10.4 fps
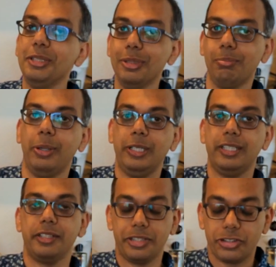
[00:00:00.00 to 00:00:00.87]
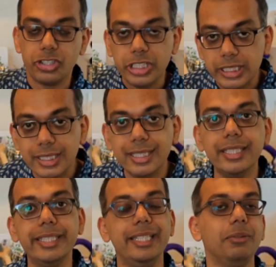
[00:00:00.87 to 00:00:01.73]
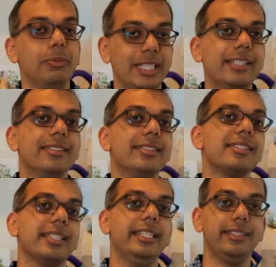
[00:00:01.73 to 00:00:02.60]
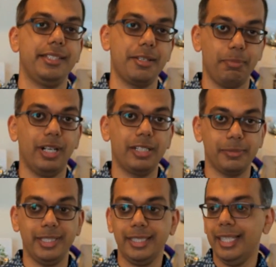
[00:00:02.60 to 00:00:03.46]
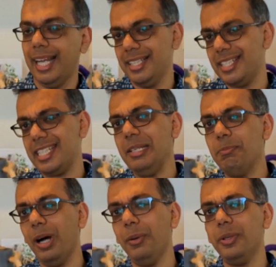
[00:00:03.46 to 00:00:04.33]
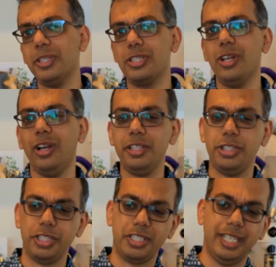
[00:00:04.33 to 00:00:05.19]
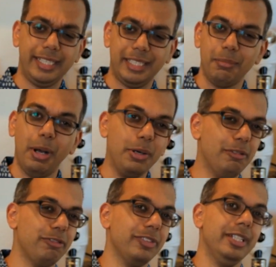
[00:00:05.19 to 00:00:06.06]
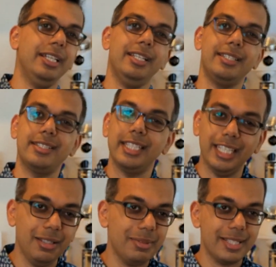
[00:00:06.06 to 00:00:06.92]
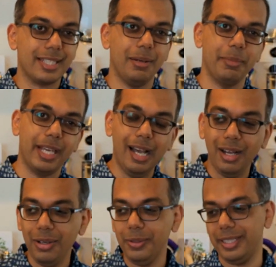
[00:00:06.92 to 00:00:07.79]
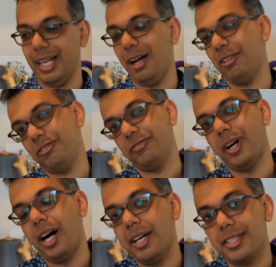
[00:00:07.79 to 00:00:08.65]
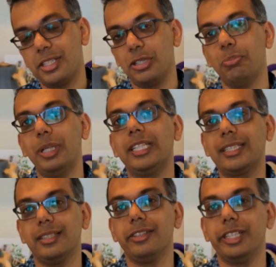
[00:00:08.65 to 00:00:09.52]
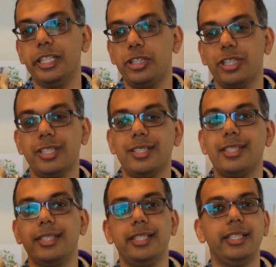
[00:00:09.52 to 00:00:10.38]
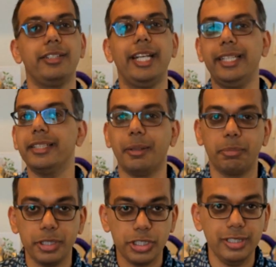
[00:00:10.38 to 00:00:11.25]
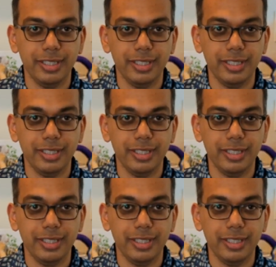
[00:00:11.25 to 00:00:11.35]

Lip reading: Dual Boiler really wins in this department. And steam power is not just like the amount of steam that's coming out and how fast your milk reaches the right temperature.